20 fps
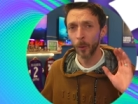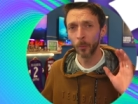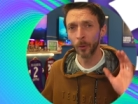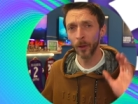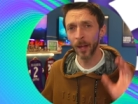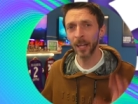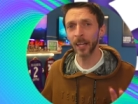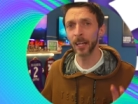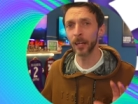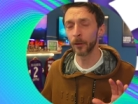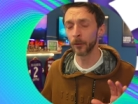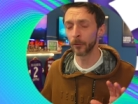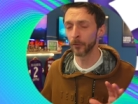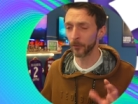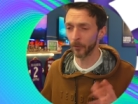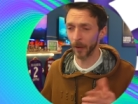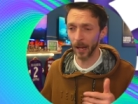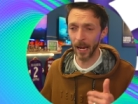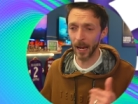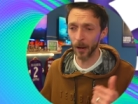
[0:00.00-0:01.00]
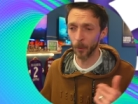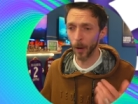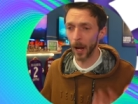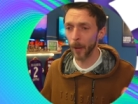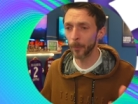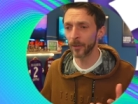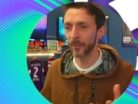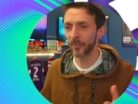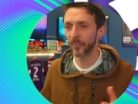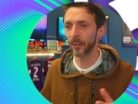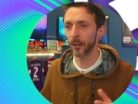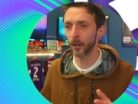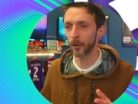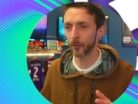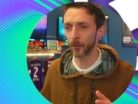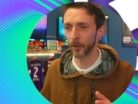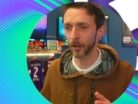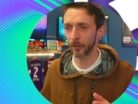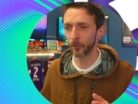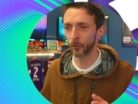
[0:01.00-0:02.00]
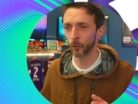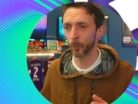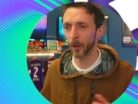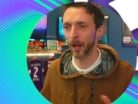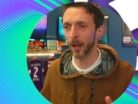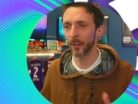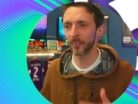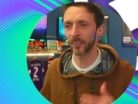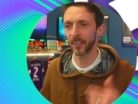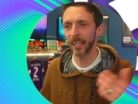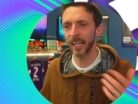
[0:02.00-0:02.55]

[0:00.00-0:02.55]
plenty of uh, weapons here for Crystal Palace.